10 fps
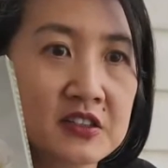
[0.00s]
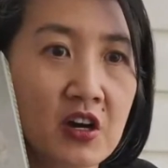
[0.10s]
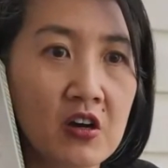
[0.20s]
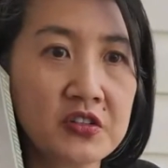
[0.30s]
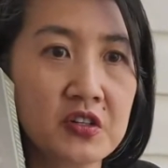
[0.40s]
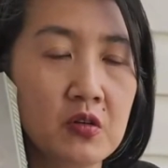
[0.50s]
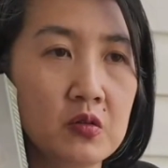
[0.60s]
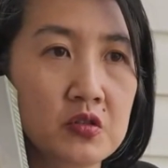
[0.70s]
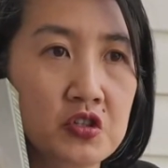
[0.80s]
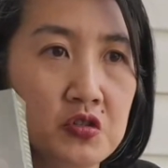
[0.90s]
is
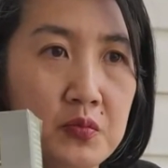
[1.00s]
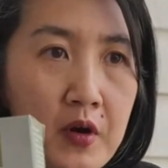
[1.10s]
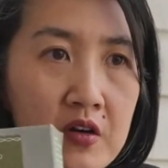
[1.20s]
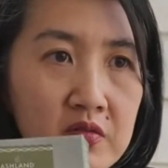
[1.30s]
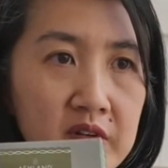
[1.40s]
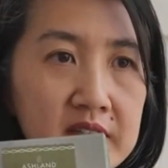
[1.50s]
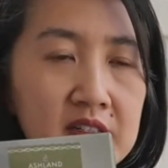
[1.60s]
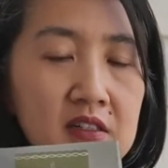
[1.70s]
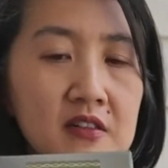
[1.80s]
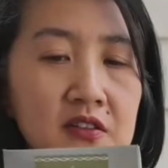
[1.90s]
also 2-part
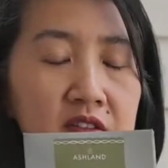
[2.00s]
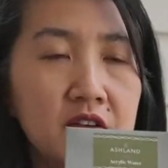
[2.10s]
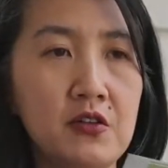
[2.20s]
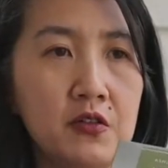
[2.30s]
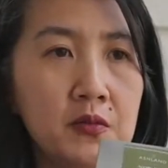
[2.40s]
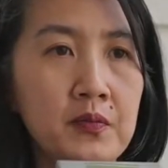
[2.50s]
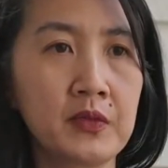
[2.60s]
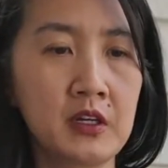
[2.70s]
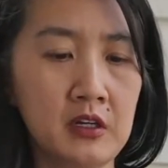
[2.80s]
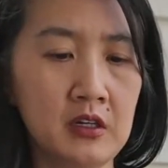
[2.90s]
resin. So
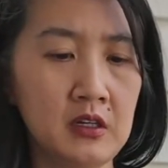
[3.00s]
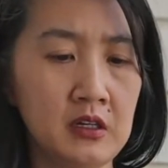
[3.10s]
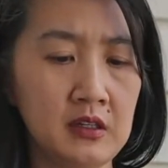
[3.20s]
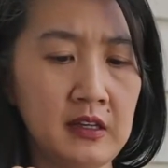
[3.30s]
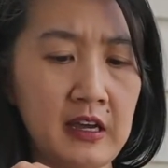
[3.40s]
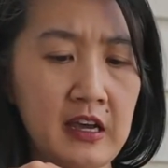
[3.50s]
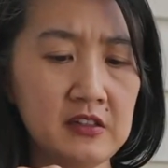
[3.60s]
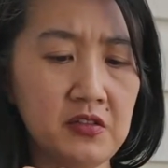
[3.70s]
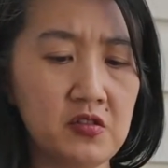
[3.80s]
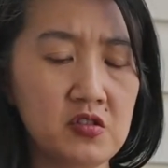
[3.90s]
they
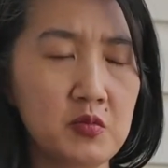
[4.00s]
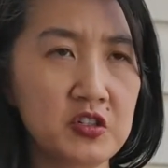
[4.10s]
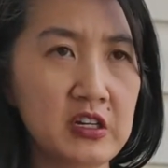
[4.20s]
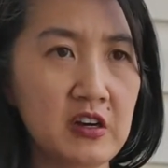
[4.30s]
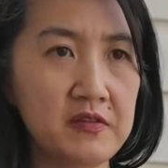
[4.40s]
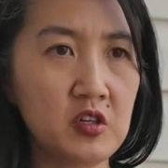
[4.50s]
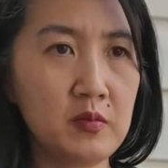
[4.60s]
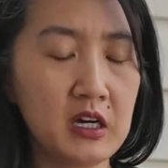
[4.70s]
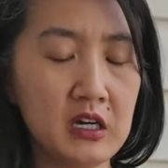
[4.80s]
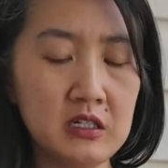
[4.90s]
had a 30% off
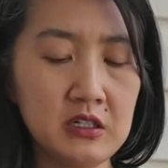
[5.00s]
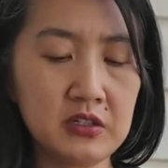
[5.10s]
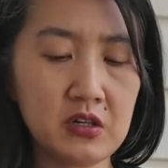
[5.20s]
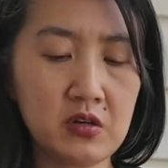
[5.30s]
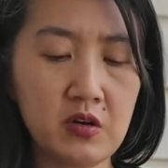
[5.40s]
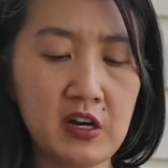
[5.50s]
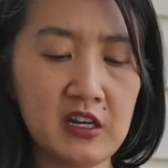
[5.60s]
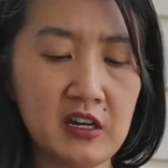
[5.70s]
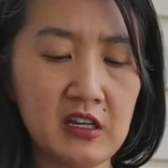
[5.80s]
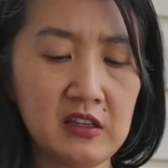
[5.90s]
coupon. So I
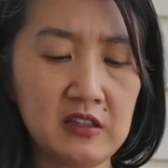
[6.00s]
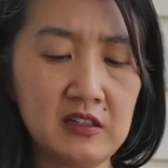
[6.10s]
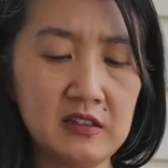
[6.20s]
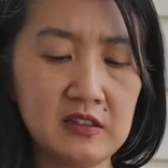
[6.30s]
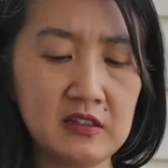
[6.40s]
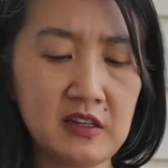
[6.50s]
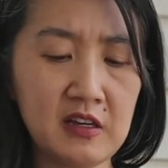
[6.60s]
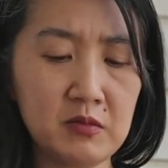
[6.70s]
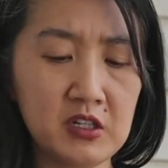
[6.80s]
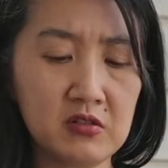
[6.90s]
got this
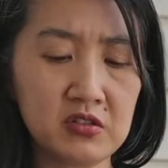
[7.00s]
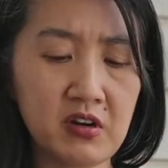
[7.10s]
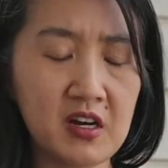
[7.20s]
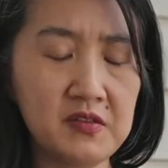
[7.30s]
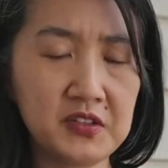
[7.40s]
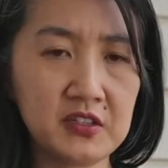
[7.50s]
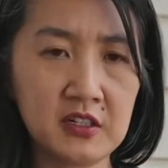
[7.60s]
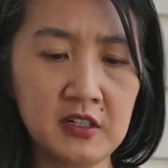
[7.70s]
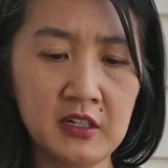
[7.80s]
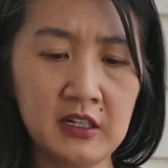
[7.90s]
at Michael's Crafts.
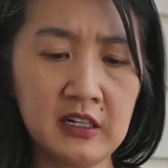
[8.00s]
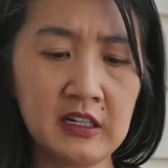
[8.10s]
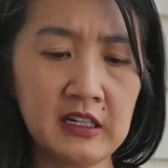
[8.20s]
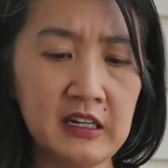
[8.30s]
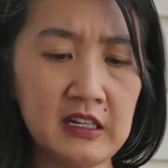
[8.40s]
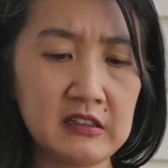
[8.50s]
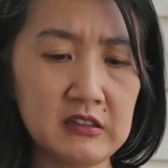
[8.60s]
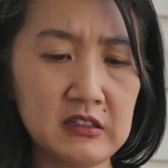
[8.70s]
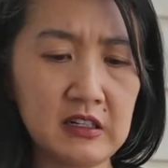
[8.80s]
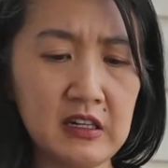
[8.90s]
Can't
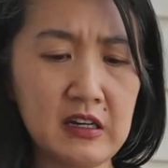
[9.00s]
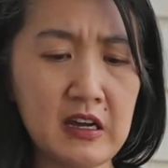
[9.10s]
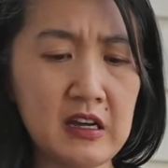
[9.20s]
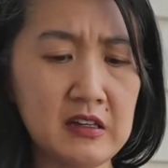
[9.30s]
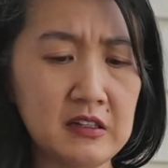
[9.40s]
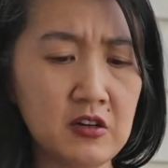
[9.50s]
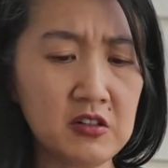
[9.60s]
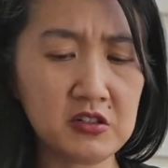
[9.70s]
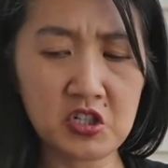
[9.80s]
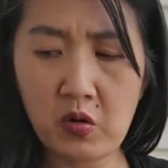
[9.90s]
go
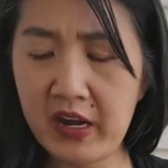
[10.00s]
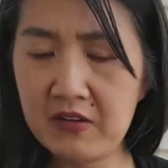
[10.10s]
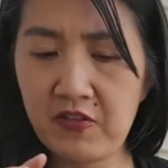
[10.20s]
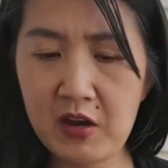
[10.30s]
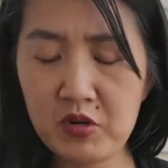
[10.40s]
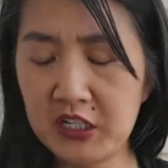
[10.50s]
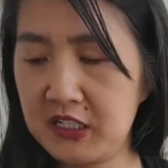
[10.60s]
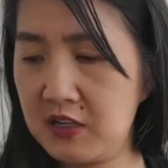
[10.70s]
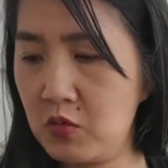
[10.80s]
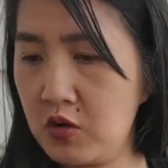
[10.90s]
to Joann Fabrics
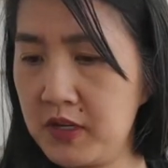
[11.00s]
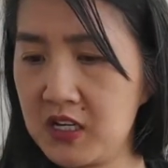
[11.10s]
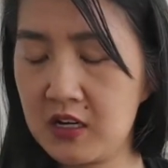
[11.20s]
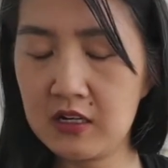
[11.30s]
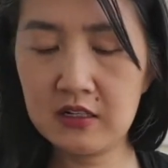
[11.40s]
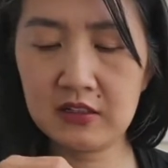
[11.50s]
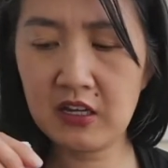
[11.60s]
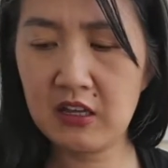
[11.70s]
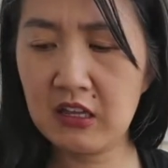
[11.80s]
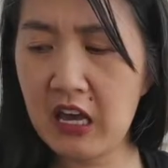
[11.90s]
anymore because
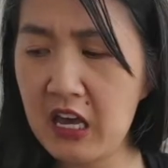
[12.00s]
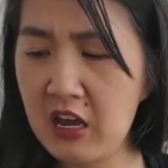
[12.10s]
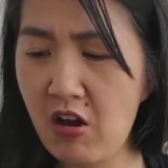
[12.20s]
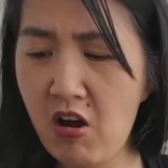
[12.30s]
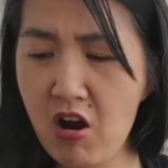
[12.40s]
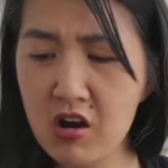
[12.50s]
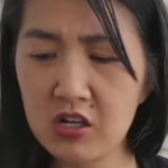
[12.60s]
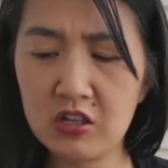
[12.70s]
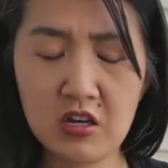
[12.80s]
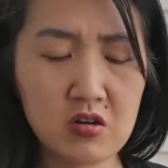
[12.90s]
they are
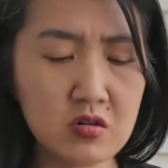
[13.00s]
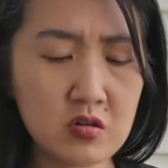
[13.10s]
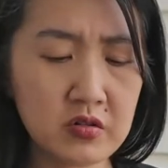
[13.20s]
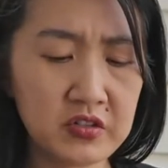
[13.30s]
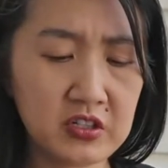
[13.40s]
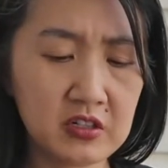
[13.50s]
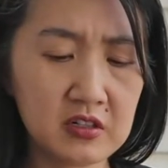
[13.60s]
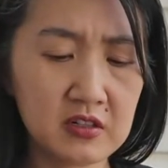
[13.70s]
closed.